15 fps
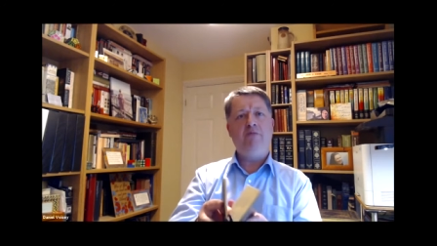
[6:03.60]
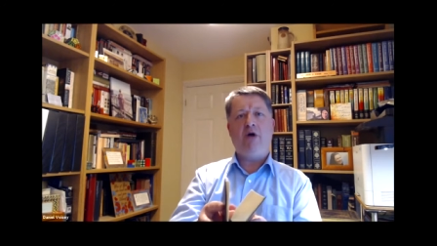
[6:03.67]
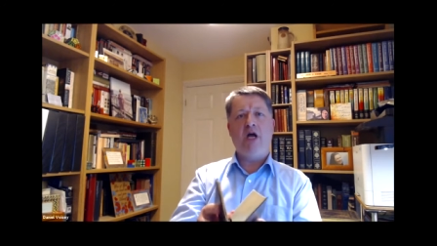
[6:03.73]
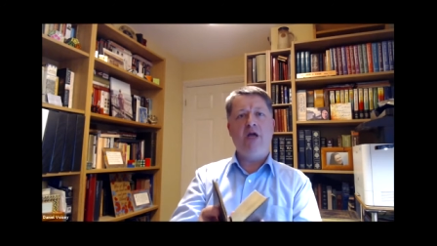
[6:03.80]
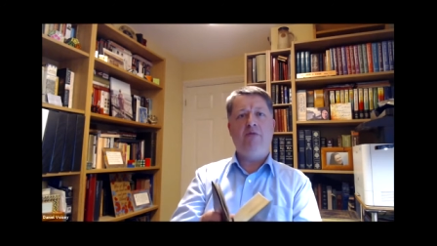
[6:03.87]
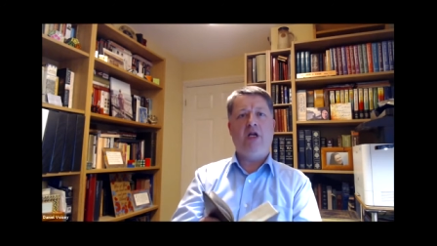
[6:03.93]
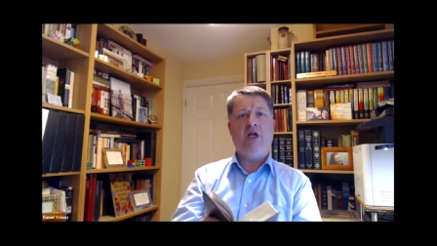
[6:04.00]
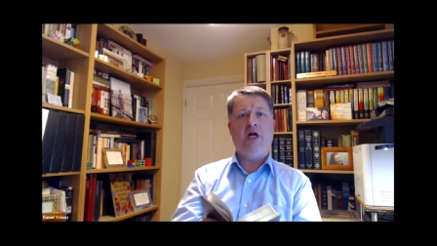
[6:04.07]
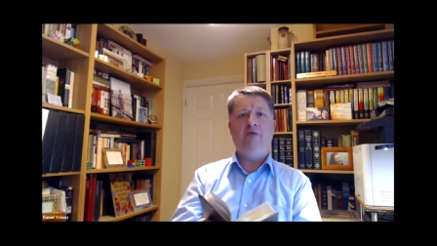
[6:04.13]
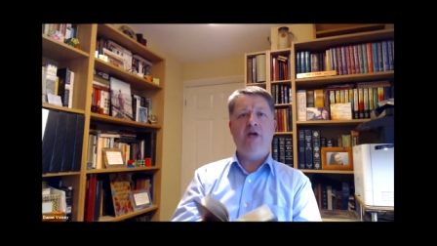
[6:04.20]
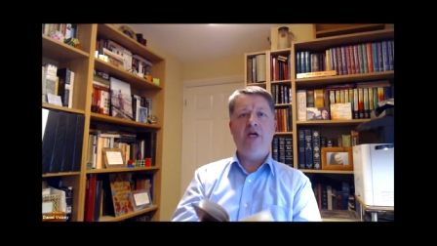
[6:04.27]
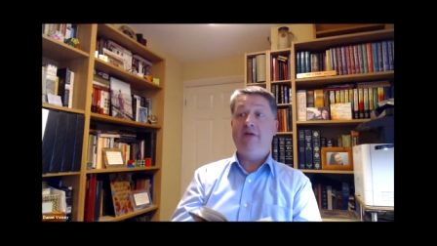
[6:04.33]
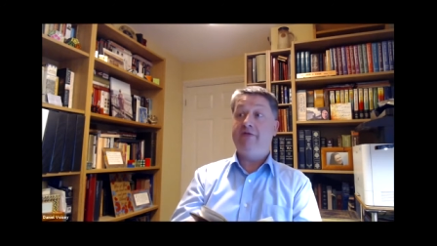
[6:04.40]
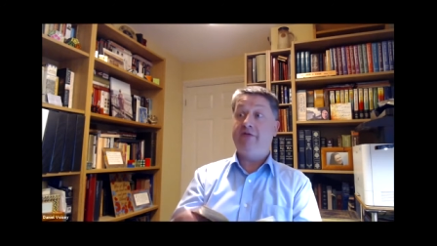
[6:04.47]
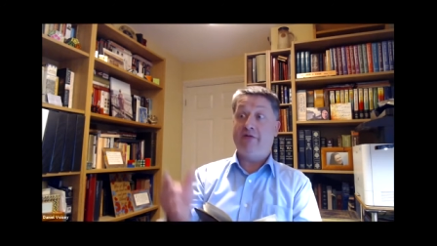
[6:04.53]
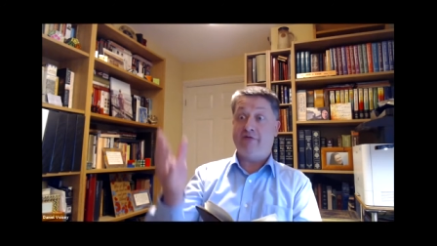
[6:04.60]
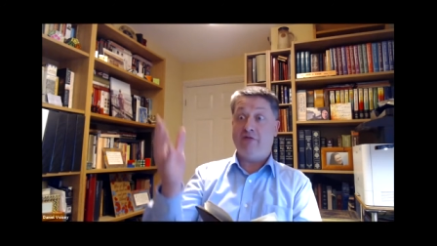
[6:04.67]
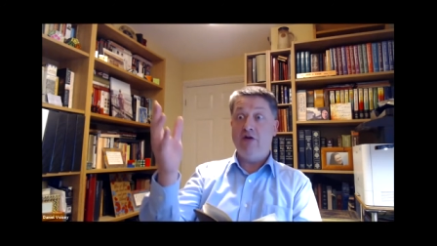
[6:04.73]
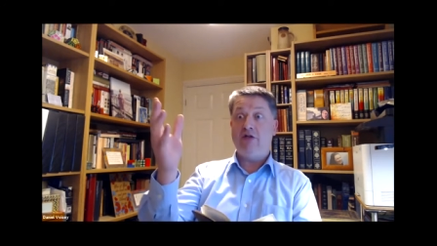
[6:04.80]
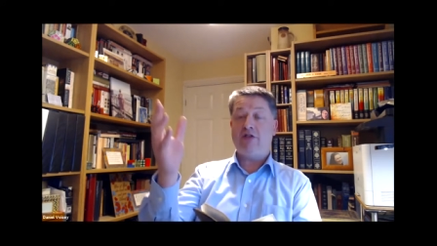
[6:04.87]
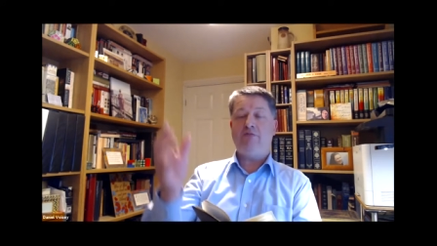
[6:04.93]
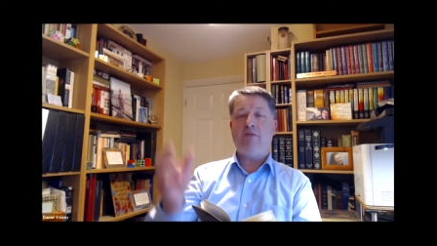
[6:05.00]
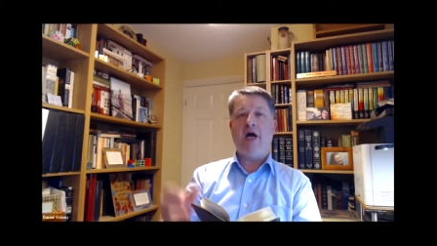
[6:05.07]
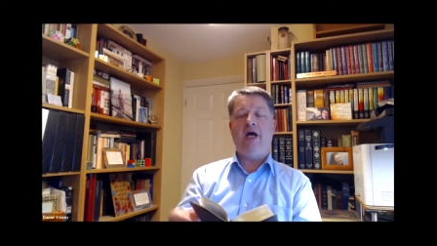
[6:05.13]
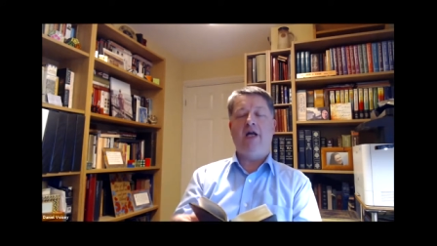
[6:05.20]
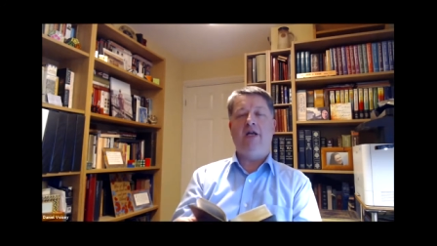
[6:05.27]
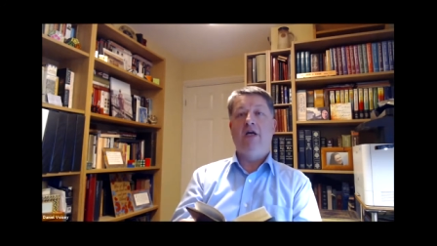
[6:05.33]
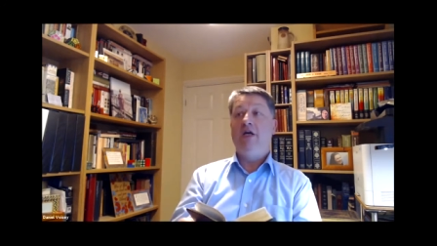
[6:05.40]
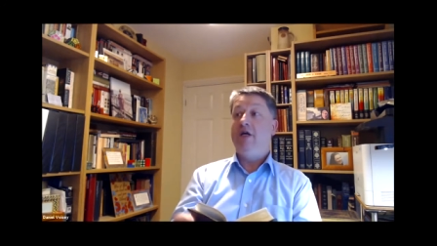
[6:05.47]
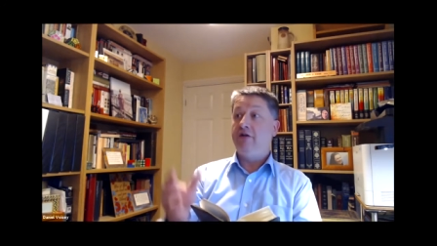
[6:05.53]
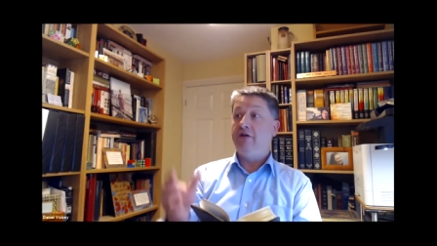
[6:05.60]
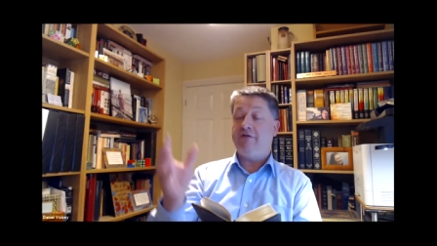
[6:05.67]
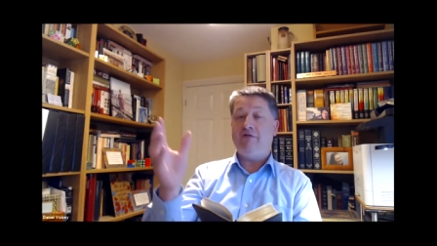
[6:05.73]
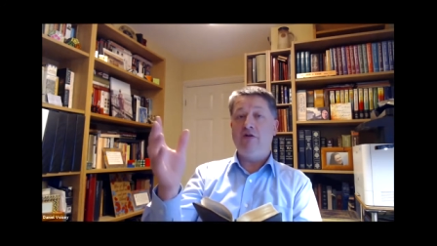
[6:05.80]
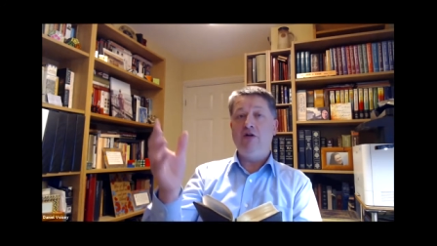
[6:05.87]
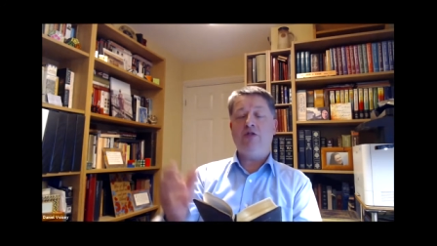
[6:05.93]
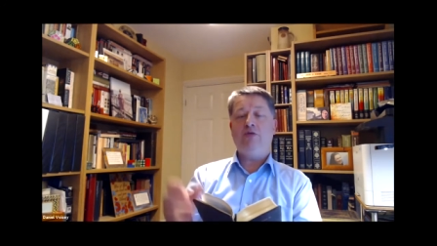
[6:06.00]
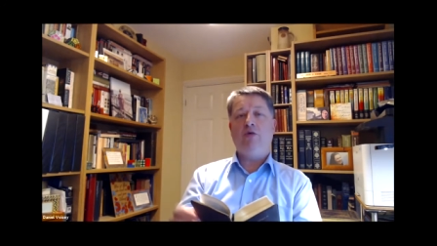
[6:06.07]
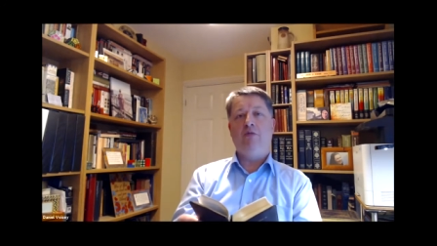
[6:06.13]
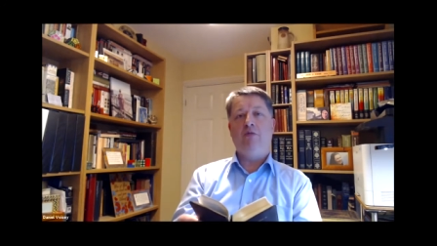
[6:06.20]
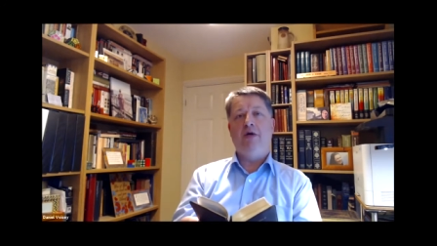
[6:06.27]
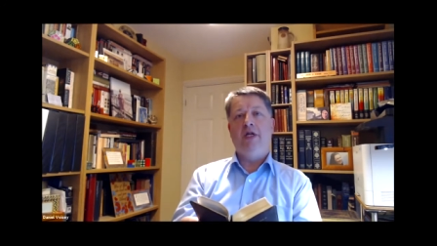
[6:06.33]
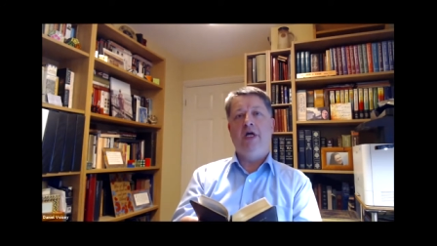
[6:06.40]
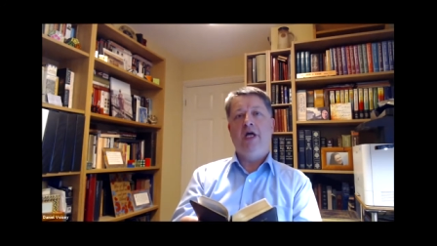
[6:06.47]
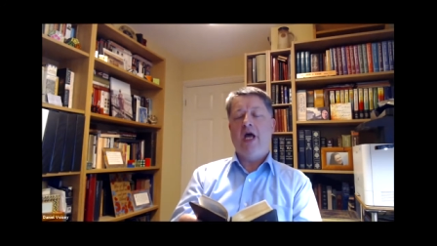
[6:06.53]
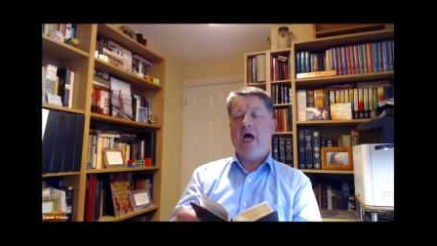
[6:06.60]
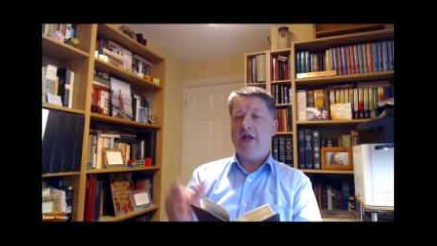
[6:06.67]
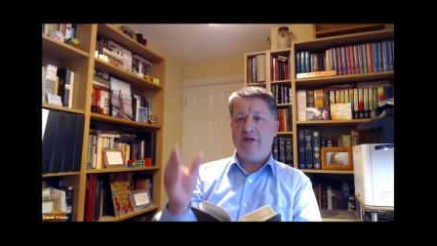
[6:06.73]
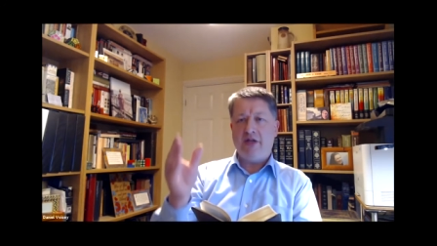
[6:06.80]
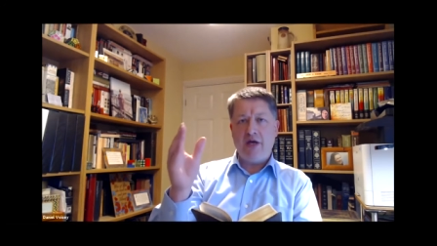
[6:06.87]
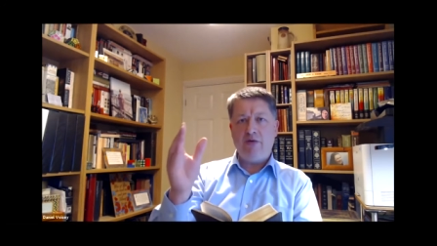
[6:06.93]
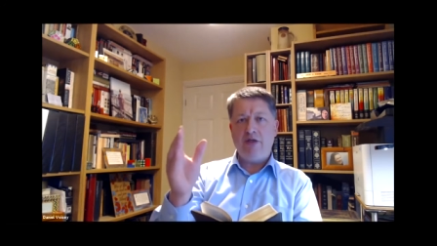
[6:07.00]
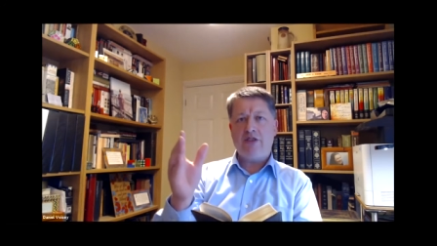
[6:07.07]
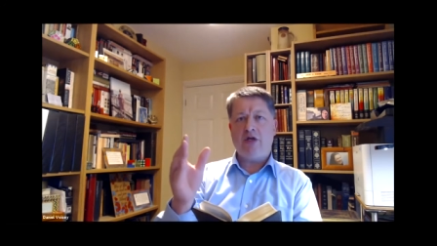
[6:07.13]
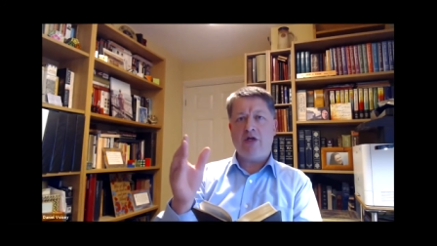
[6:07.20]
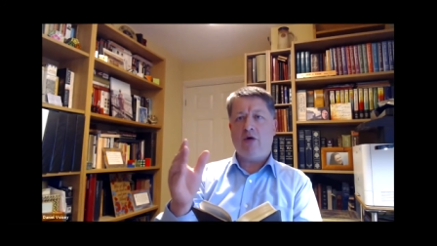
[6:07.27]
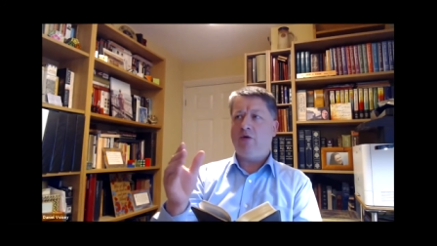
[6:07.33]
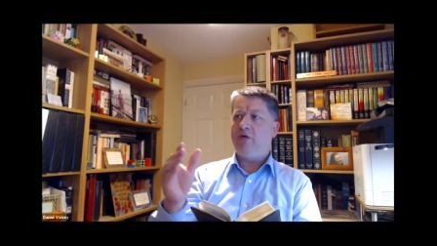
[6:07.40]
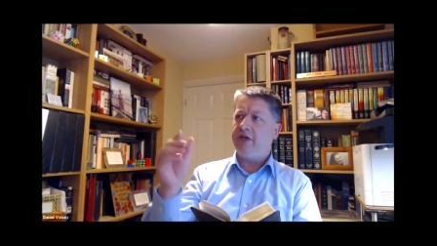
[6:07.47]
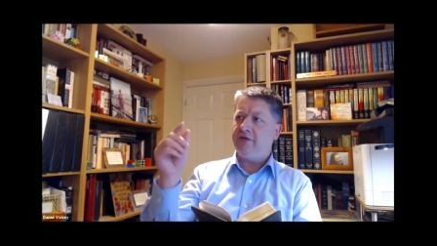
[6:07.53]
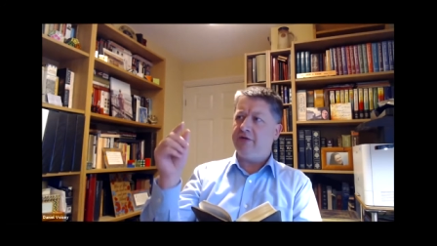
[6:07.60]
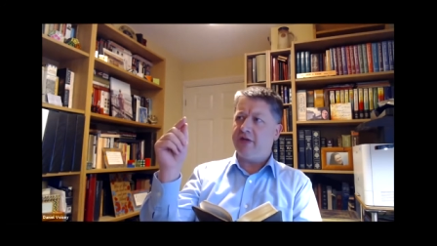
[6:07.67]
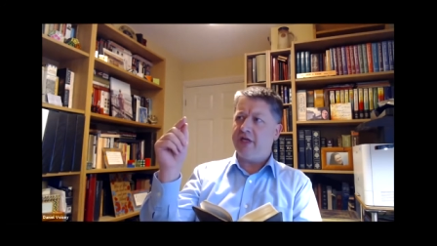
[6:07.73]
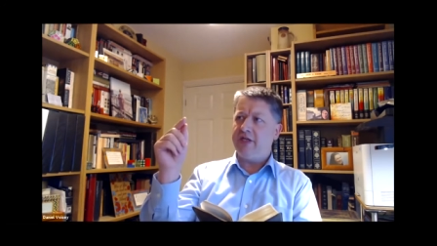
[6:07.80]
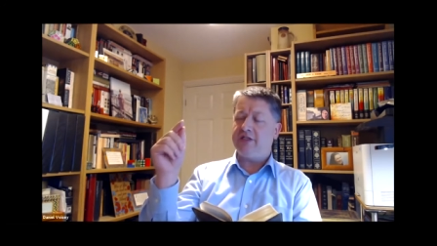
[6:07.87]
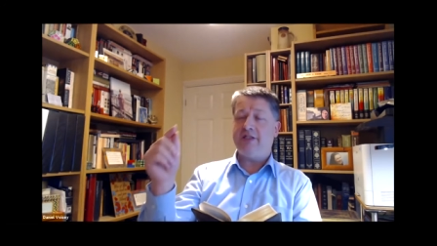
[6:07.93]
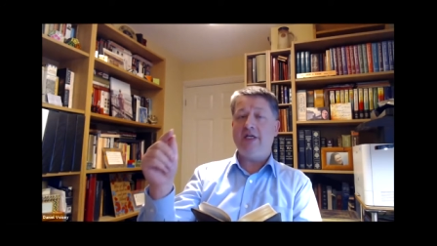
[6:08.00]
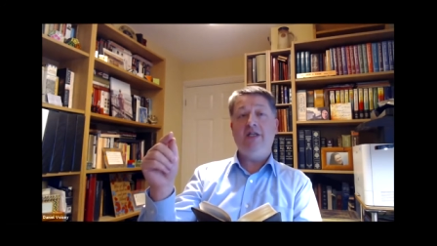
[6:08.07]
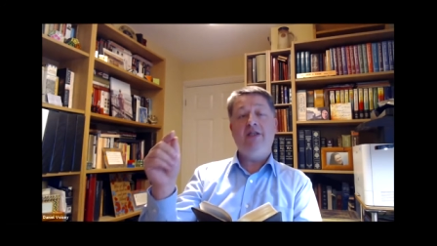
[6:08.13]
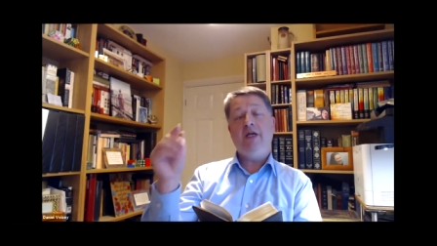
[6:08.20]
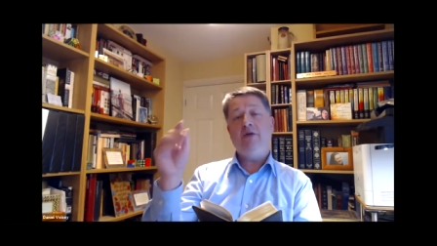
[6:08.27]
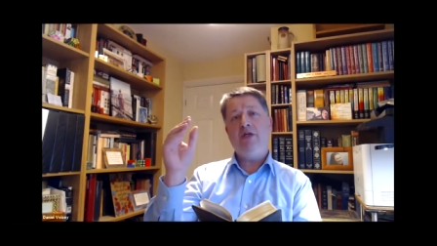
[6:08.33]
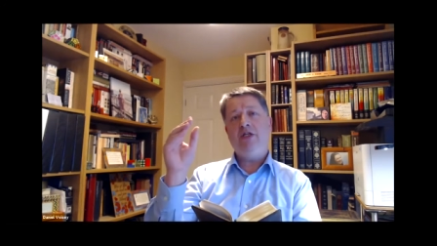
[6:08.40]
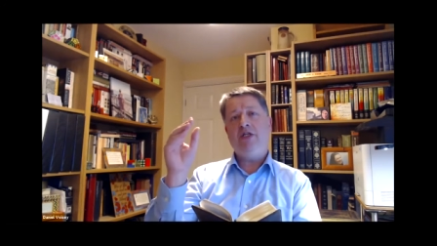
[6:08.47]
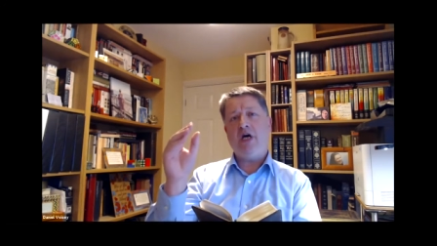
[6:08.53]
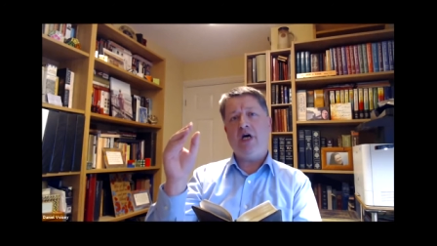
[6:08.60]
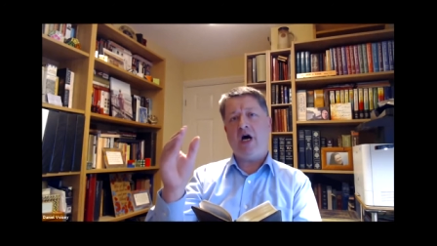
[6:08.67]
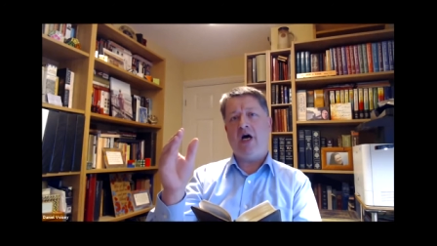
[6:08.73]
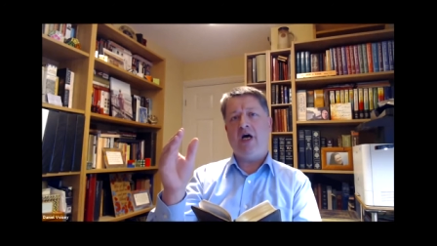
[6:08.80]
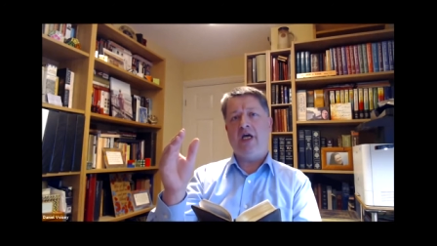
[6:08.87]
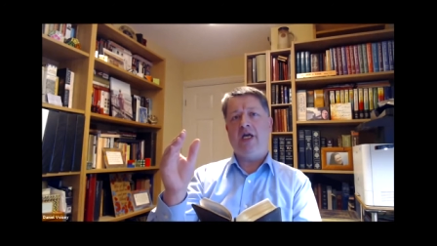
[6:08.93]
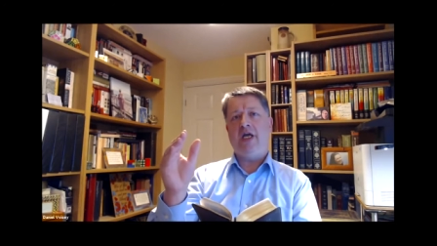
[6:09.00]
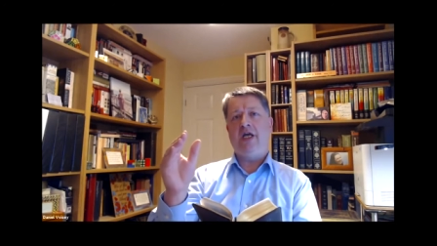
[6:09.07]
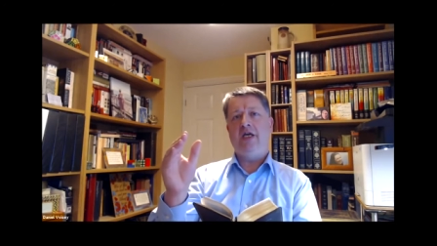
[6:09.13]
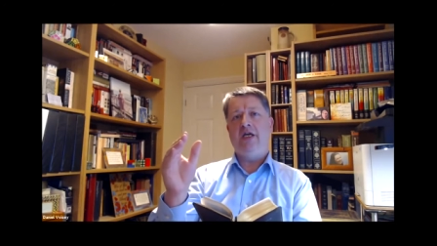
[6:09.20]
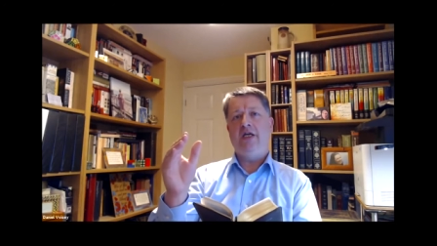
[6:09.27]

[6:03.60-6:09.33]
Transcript: Bible, I read of the first man, the first woman, and they were told that if they sinned, they would die.